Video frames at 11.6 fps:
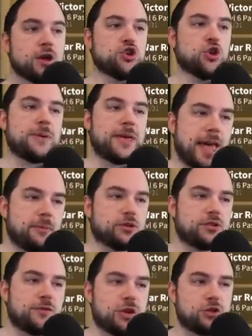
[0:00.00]
You'll be able
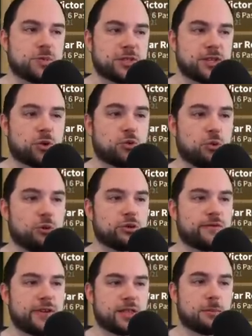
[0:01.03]
to view specific
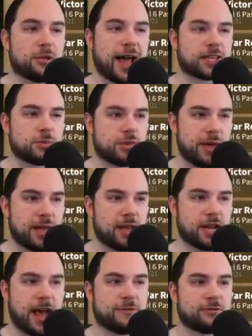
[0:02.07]
rules via the blacksmith
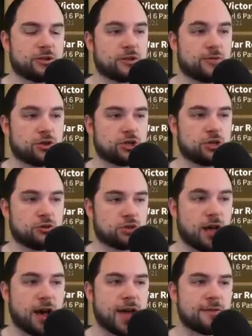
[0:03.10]
page after this version goes
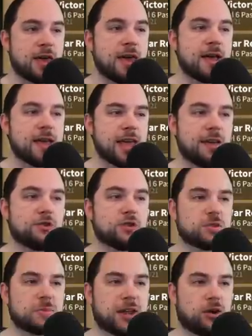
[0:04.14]
live if you
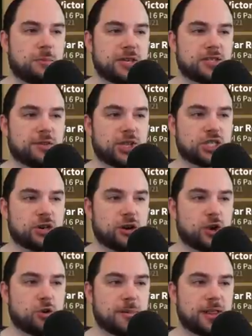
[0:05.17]
dismantle a piece of legendary
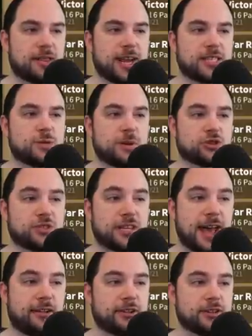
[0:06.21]
equipment that has special
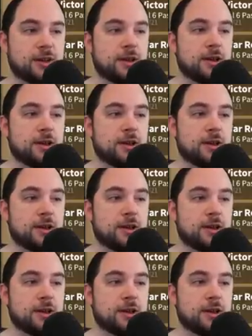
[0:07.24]
talent